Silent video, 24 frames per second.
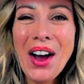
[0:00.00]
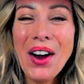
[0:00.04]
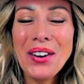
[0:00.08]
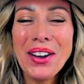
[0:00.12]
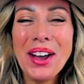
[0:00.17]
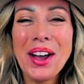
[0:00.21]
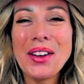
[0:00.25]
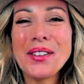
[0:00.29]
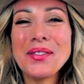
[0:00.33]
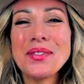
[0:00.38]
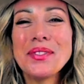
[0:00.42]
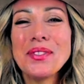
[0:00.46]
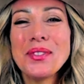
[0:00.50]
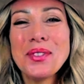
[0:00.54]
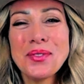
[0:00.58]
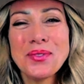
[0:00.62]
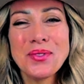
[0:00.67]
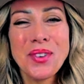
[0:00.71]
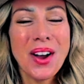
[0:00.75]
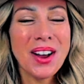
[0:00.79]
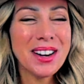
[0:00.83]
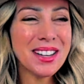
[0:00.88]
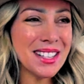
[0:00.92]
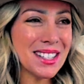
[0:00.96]
Okay,
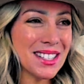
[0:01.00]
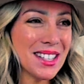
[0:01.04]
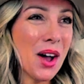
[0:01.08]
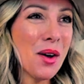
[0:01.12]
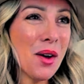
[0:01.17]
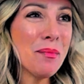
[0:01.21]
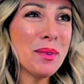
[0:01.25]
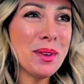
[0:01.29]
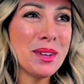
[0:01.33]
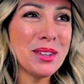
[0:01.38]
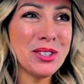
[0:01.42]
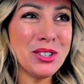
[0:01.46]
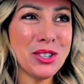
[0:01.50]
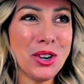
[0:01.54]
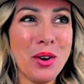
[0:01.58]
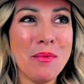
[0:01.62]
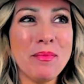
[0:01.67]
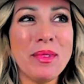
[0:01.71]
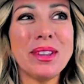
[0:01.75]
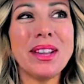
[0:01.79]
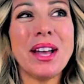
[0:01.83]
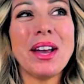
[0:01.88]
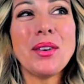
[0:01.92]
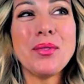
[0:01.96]
Rhonda's helping show
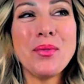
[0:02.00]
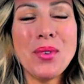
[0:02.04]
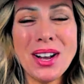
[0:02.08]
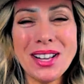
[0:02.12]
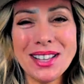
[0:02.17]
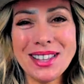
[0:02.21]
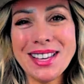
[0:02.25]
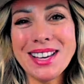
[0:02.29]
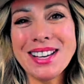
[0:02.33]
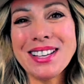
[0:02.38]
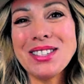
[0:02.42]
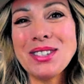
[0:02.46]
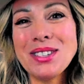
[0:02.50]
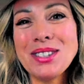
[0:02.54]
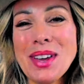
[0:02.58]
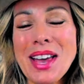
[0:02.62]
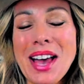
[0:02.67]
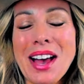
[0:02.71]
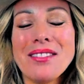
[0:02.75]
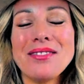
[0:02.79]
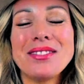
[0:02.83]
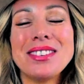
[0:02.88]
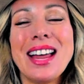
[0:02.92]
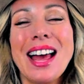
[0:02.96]
me like what things we
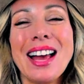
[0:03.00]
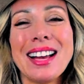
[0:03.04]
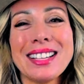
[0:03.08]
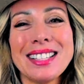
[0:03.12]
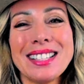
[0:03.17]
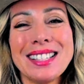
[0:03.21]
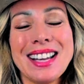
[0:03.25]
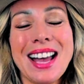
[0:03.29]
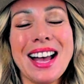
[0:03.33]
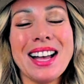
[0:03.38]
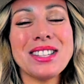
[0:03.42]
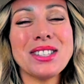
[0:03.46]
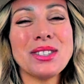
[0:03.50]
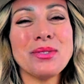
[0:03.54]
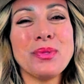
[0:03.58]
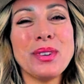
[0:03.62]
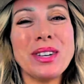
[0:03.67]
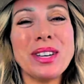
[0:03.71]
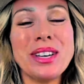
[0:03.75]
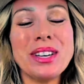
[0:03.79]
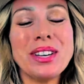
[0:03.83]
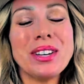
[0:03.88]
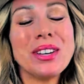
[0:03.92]
have next as we